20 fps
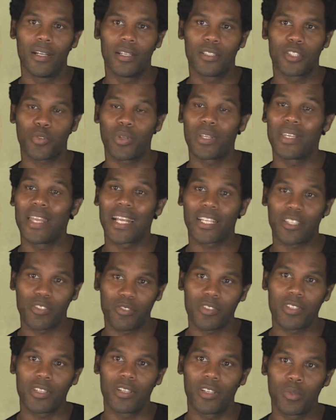Screen
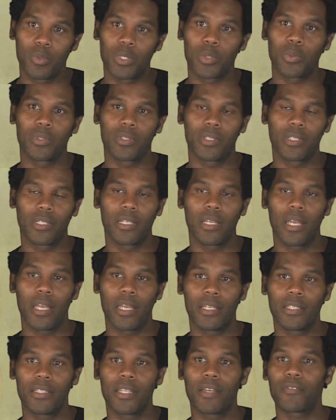Actors Guild, which was
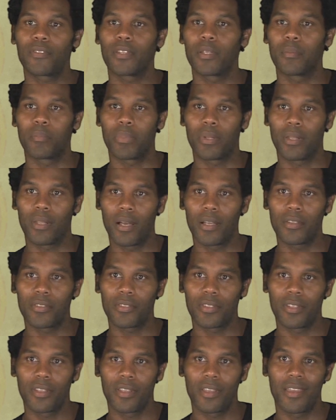a definite
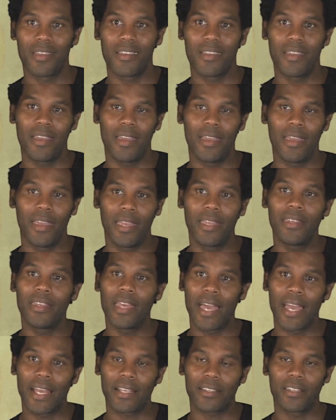plus in
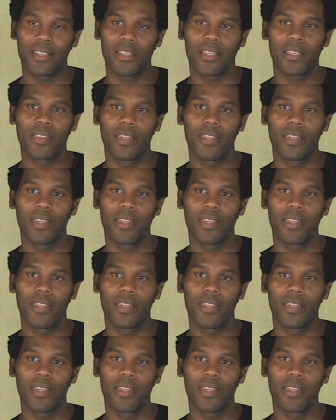acting.